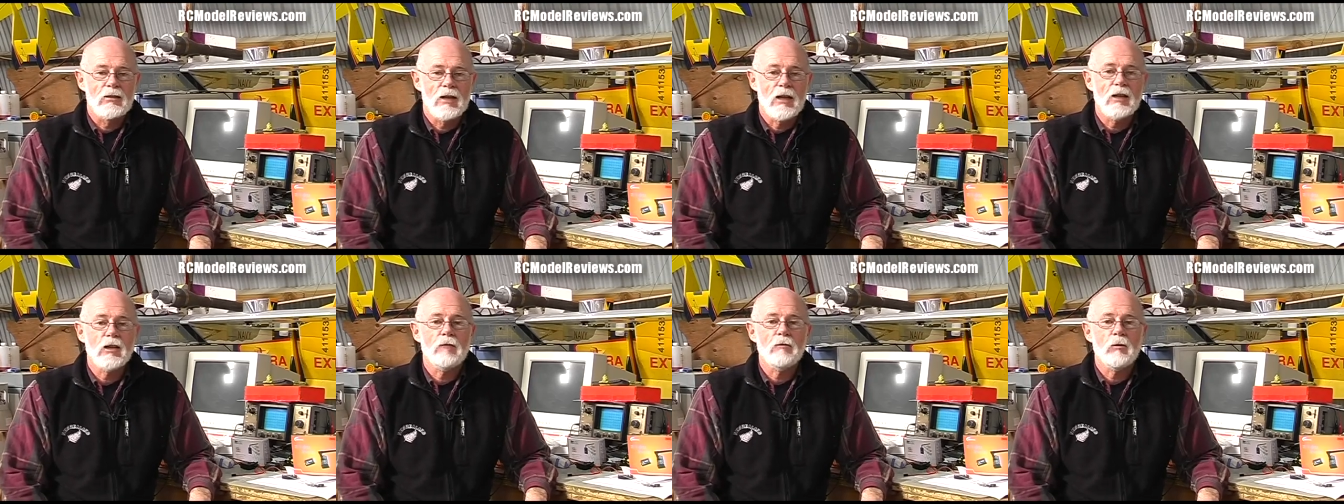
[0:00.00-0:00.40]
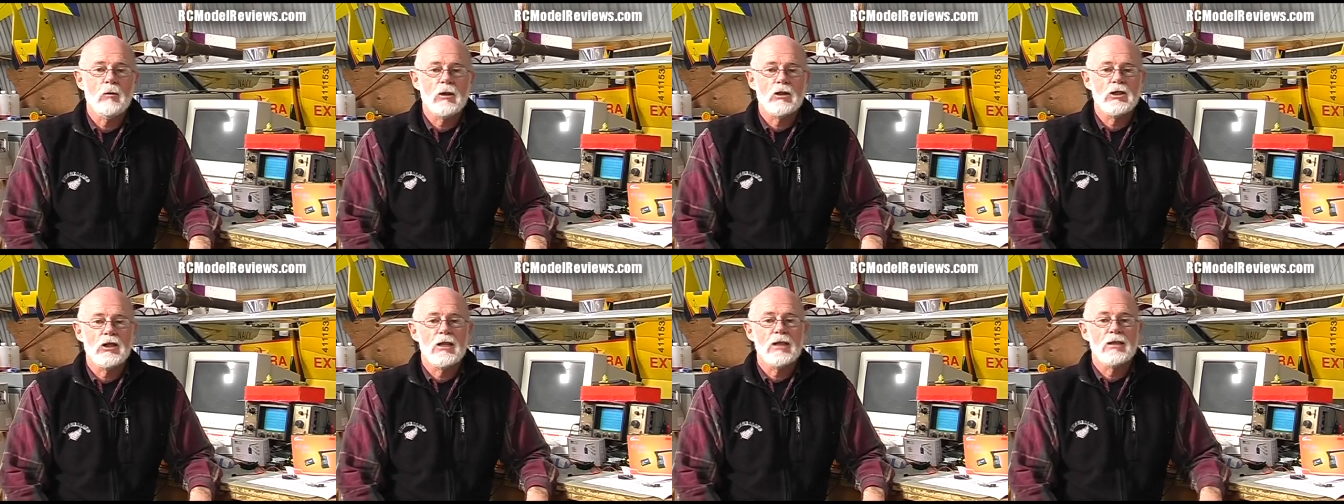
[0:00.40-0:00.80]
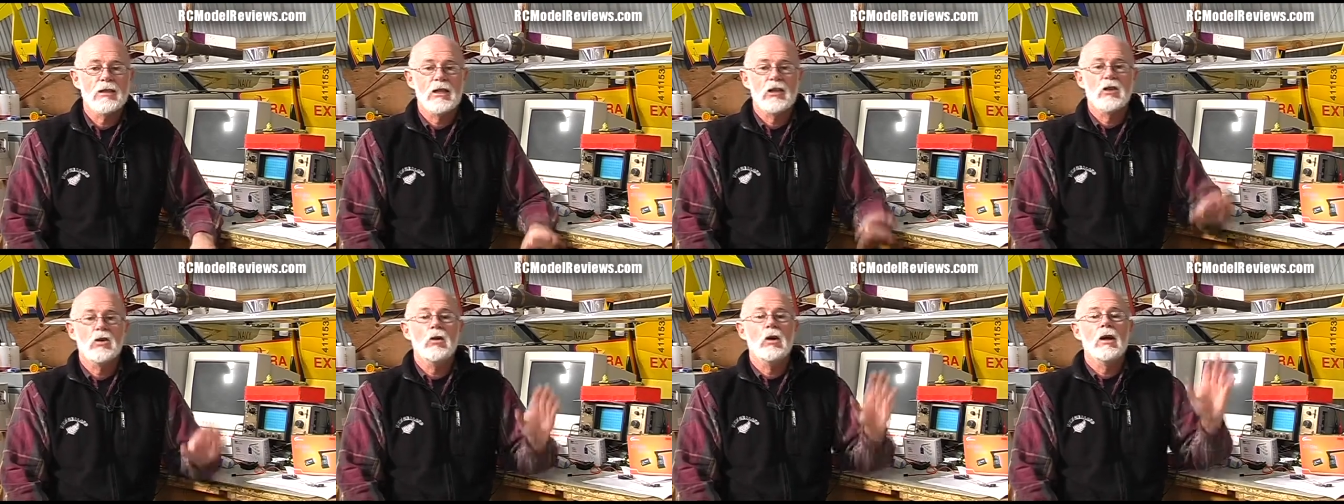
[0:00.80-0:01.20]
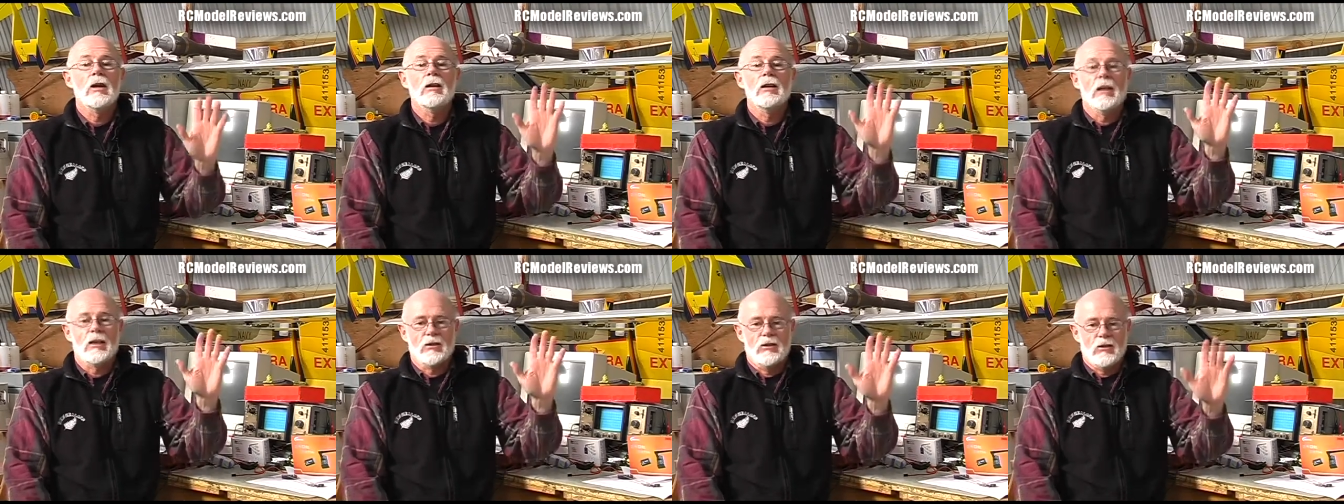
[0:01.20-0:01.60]
Thank you for watching. See you
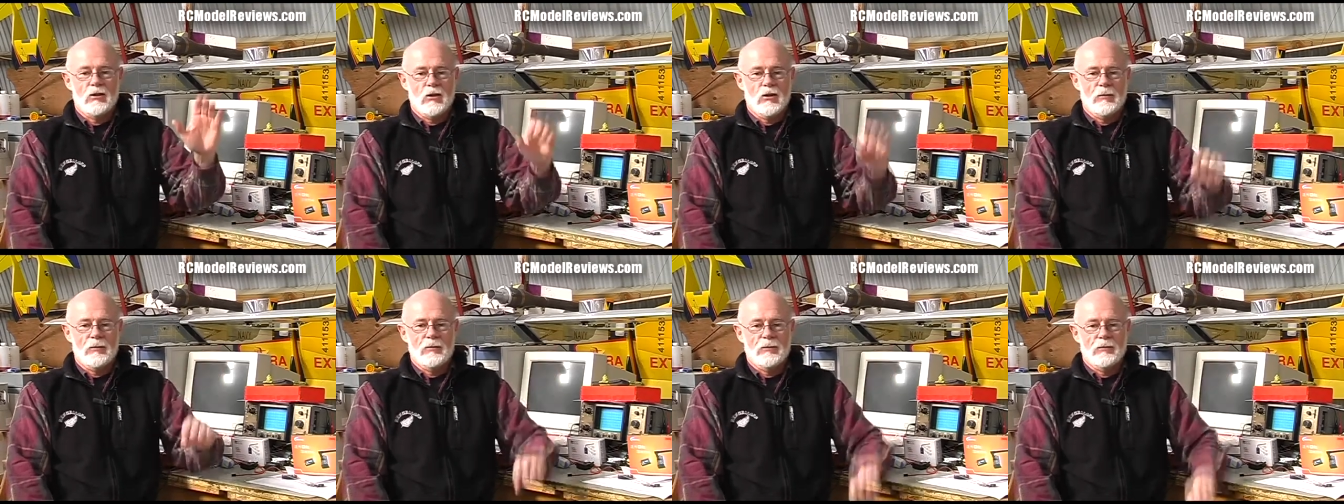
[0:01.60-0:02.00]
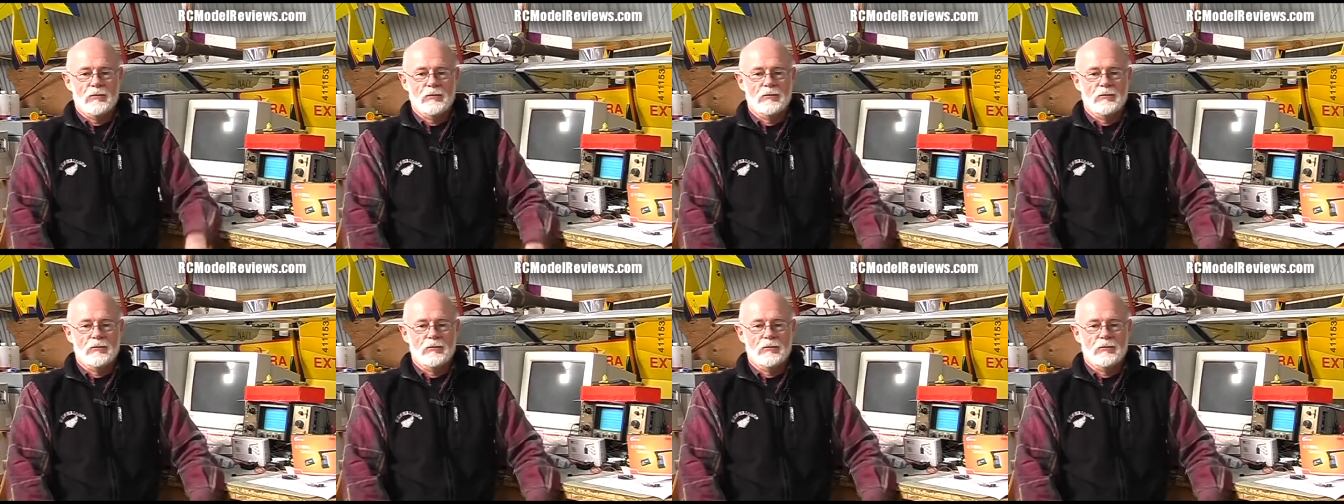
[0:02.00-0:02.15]
next time.